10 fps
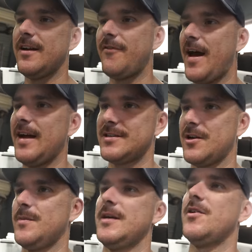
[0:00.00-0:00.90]
if that is
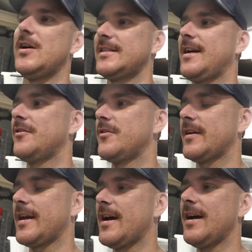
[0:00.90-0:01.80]
going to be a nice color on
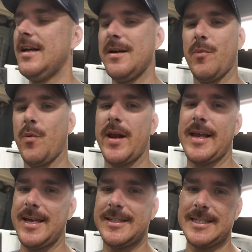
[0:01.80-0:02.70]
the car. But what I
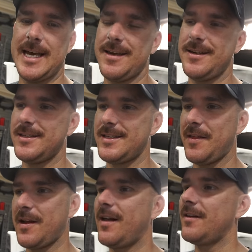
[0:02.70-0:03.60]
can say is that
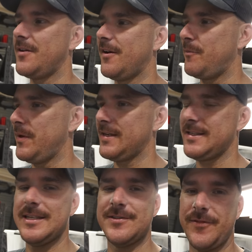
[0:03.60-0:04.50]
the color that I've picked
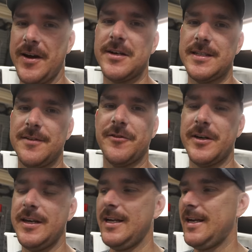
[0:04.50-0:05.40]
is very
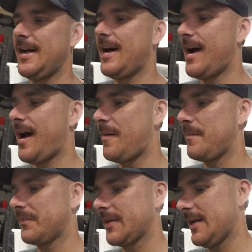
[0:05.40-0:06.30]
different.
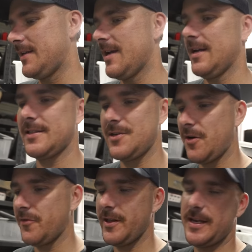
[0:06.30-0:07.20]
Um, and yeah, it's
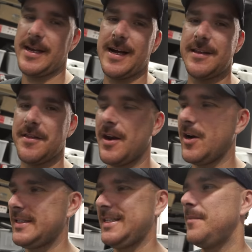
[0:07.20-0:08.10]
not really a color that
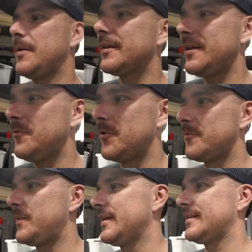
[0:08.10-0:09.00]
I typically would
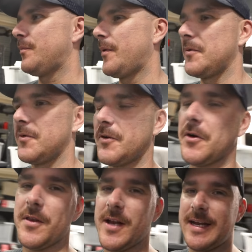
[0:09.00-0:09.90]
have picked. I probably would have
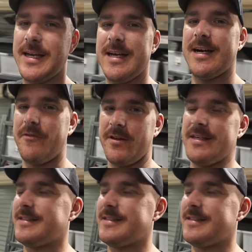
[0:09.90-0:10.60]
gone like a really